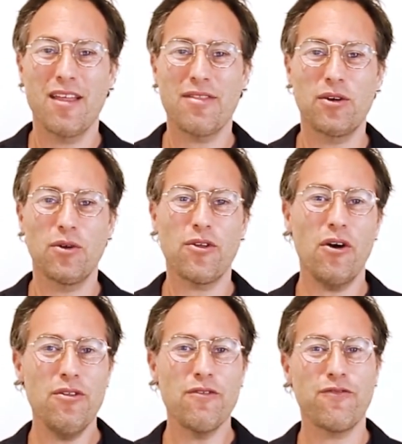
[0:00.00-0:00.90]
that although
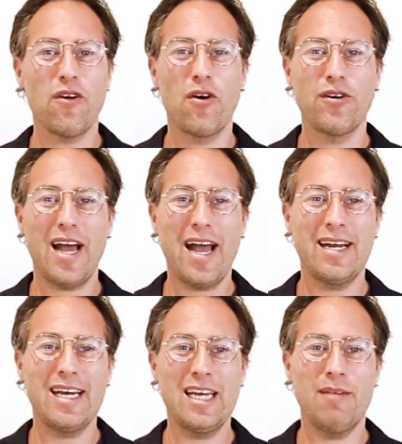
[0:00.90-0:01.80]
the phone and
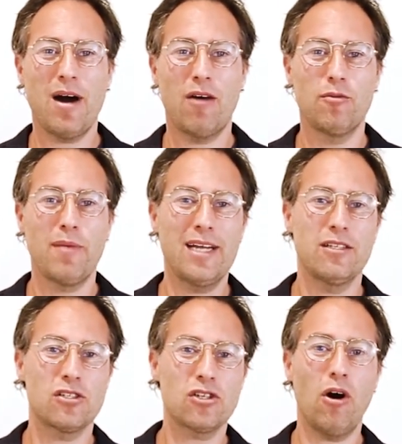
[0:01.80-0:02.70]
email remain the
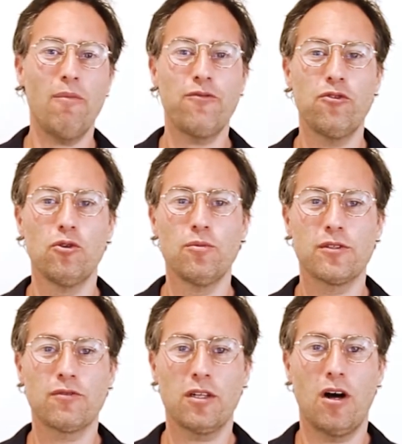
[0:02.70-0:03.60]
top forms
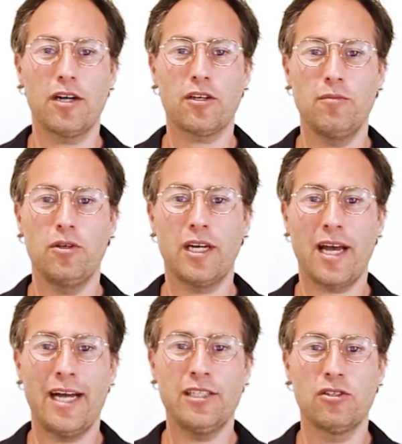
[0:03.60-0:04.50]
of client
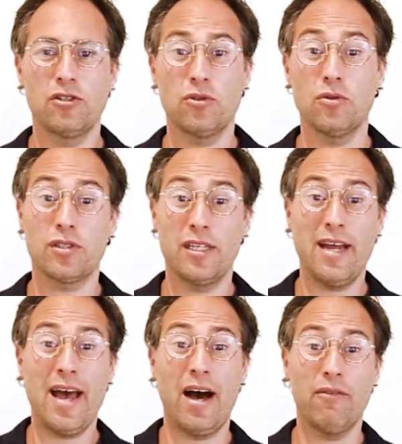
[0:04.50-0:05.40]
communication tools and
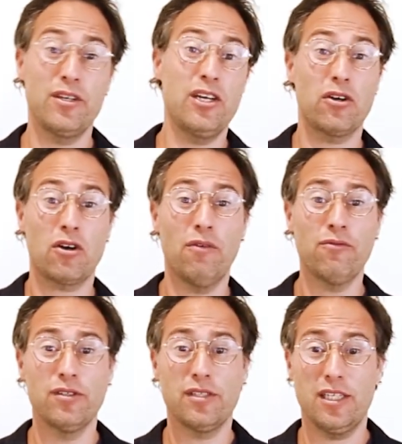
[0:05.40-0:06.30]
now video
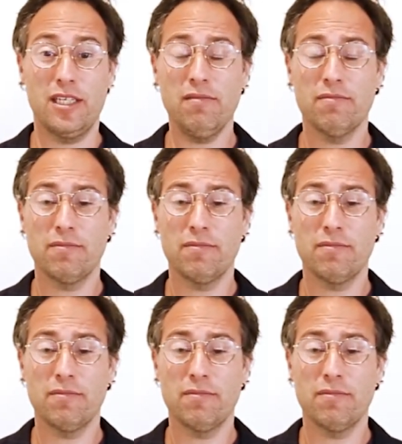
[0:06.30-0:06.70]
conferencing,